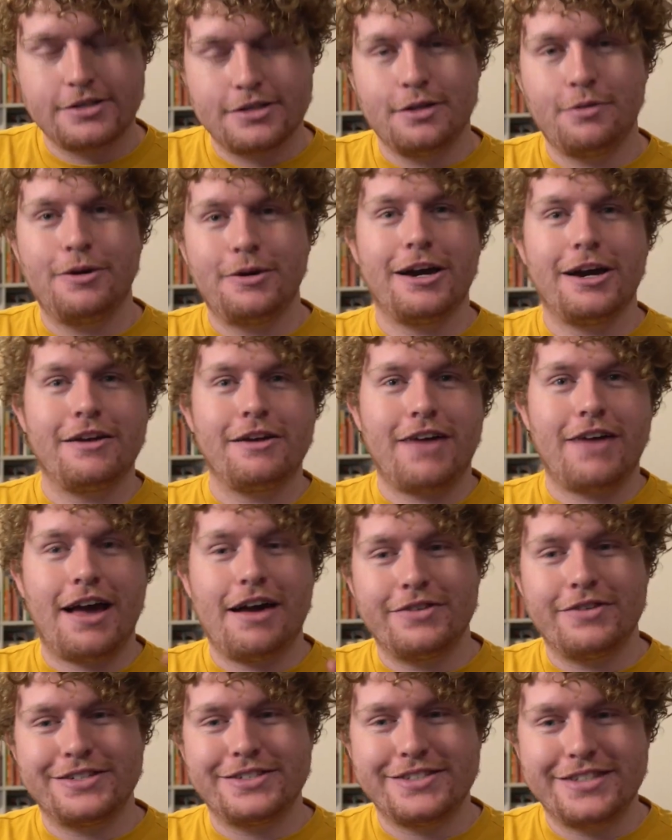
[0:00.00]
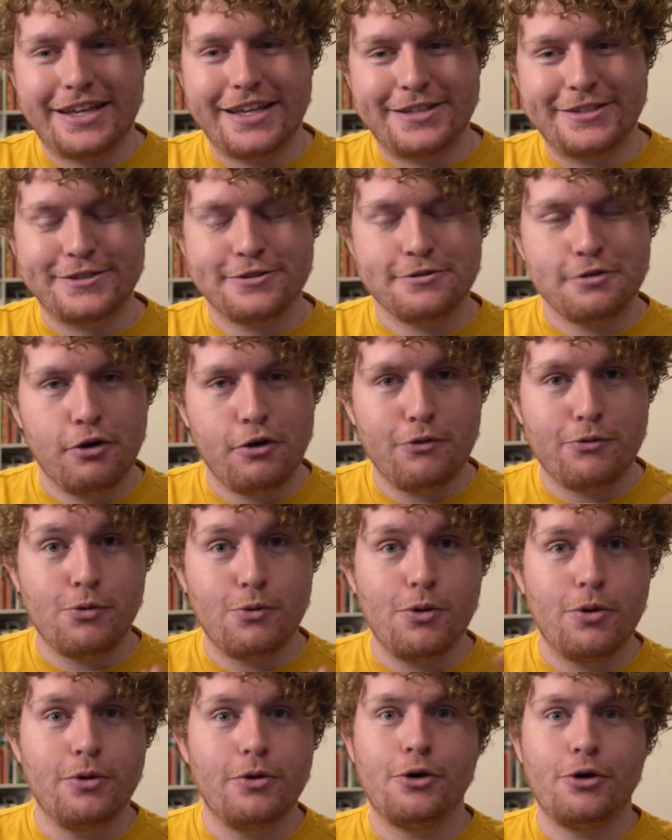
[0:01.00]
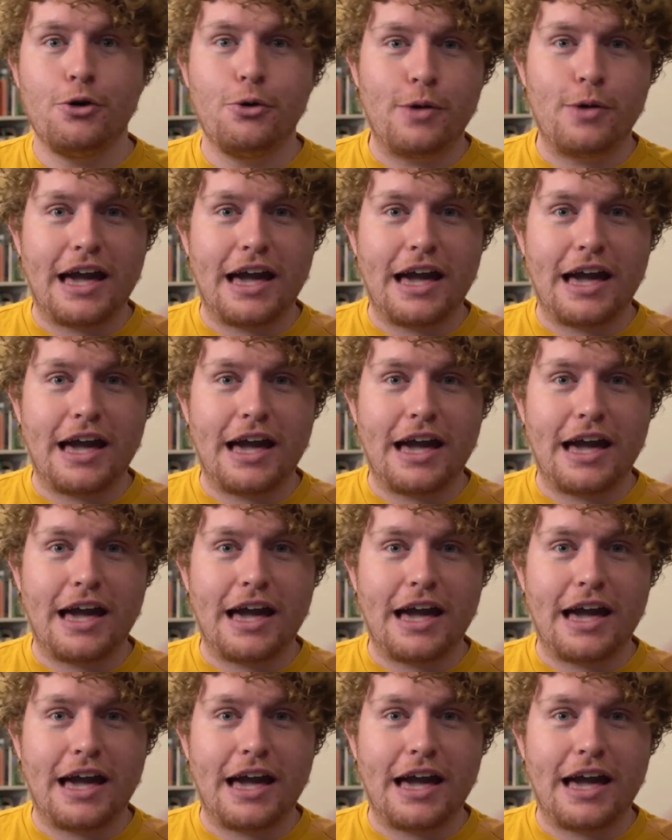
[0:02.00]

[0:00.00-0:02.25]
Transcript: So we kind of have a sense of who